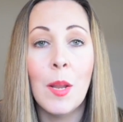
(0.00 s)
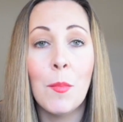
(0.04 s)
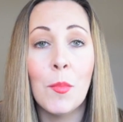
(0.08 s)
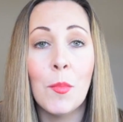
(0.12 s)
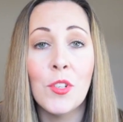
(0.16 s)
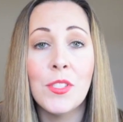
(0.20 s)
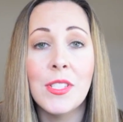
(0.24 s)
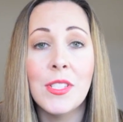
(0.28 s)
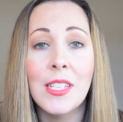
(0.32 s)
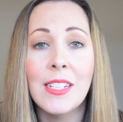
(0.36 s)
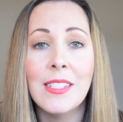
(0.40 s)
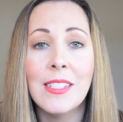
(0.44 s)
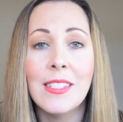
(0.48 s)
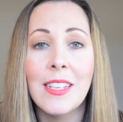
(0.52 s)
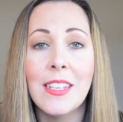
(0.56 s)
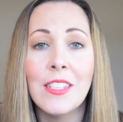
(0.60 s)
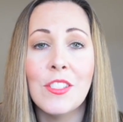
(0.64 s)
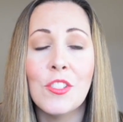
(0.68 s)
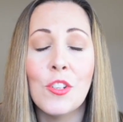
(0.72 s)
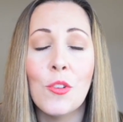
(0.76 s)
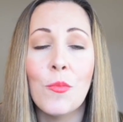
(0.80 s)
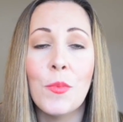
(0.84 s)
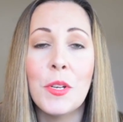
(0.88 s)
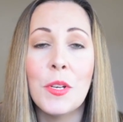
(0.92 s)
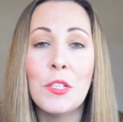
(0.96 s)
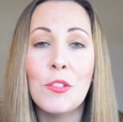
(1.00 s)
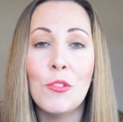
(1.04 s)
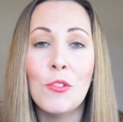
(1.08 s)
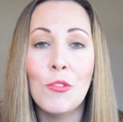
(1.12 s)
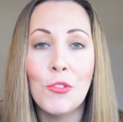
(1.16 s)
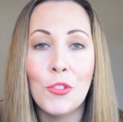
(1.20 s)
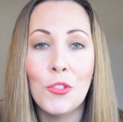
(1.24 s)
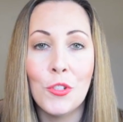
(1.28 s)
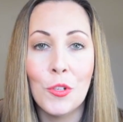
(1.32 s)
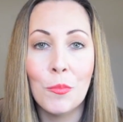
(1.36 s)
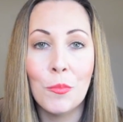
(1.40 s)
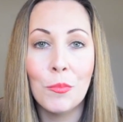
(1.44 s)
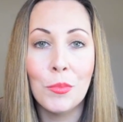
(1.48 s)
Number 6 is to
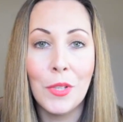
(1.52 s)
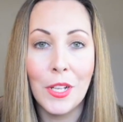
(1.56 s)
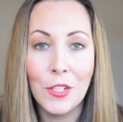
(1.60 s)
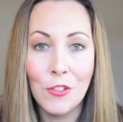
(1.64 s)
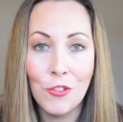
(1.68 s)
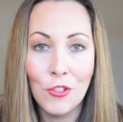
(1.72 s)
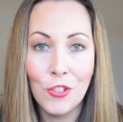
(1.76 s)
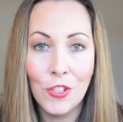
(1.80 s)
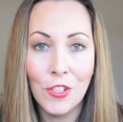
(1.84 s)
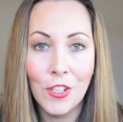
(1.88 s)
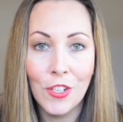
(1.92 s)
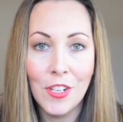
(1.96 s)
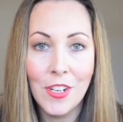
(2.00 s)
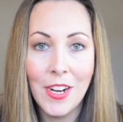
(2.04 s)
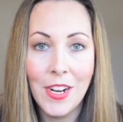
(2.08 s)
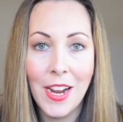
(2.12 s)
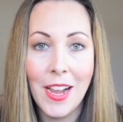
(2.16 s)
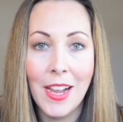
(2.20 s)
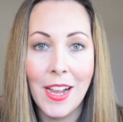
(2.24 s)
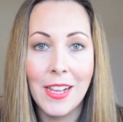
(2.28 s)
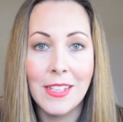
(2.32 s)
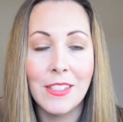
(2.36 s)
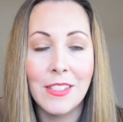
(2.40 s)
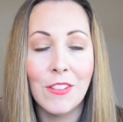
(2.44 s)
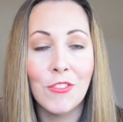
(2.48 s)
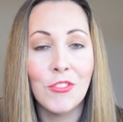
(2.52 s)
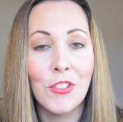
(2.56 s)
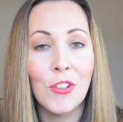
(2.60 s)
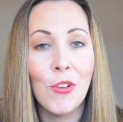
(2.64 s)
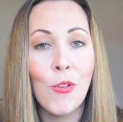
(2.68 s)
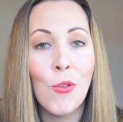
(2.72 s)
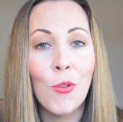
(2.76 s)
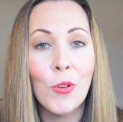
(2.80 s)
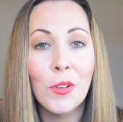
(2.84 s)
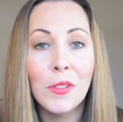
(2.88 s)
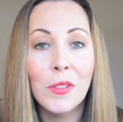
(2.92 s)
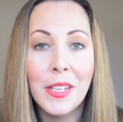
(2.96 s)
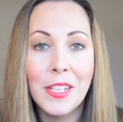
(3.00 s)
reduce your blood sugar, as there's a
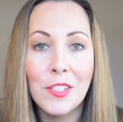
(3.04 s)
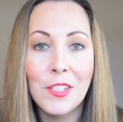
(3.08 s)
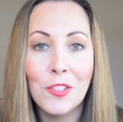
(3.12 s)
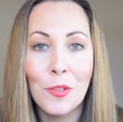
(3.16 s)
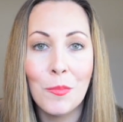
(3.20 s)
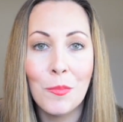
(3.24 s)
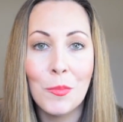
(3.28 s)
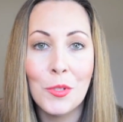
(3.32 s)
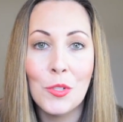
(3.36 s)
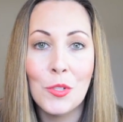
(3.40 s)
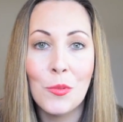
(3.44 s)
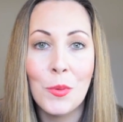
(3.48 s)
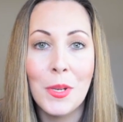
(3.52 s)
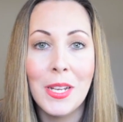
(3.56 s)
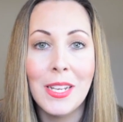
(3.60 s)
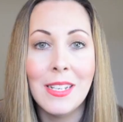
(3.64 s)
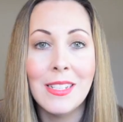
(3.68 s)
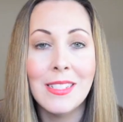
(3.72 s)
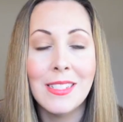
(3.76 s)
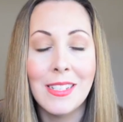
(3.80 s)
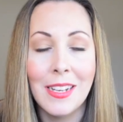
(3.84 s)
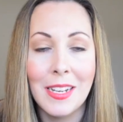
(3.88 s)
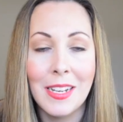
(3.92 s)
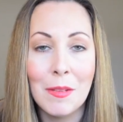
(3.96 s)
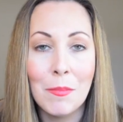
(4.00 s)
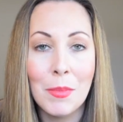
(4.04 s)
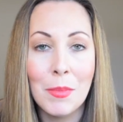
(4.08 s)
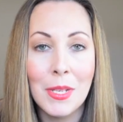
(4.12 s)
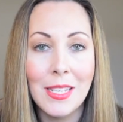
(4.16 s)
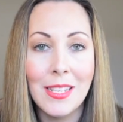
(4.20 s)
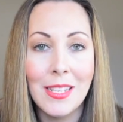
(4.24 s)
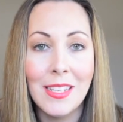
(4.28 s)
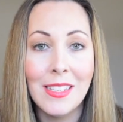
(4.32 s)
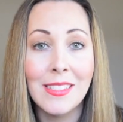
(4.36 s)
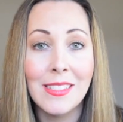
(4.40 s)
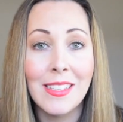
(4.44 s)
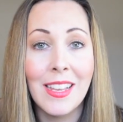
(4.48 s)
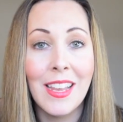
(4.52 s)
correlation between
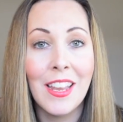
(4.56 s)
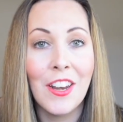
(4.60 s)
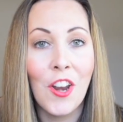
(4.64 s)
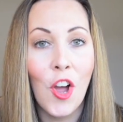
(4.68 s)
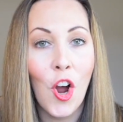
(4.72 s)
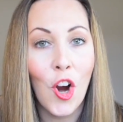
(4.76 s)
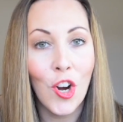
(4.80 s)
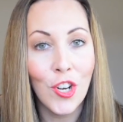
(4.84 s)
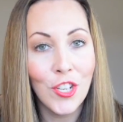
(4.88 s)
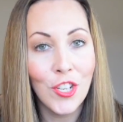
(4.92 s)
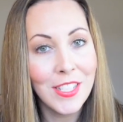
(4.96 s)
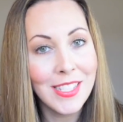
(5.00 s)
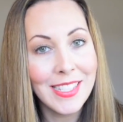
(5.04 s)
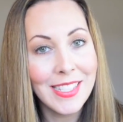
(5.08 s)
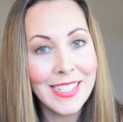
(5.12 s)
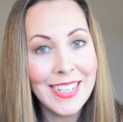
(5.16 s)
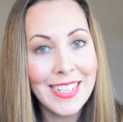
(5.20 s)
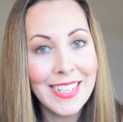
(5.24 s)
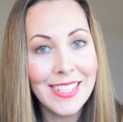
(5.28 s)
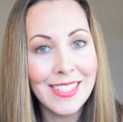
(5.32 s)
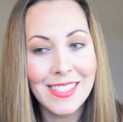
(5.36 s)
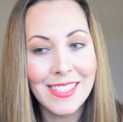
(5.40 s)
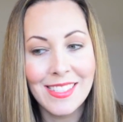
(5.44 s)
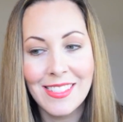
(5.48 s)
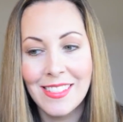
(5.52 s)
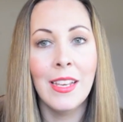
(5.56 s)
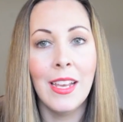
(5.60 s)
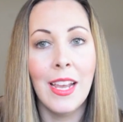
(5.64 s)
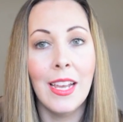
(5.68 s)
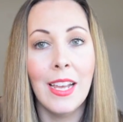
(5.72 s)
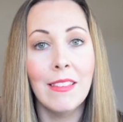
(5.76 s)
diabetes and heart disease.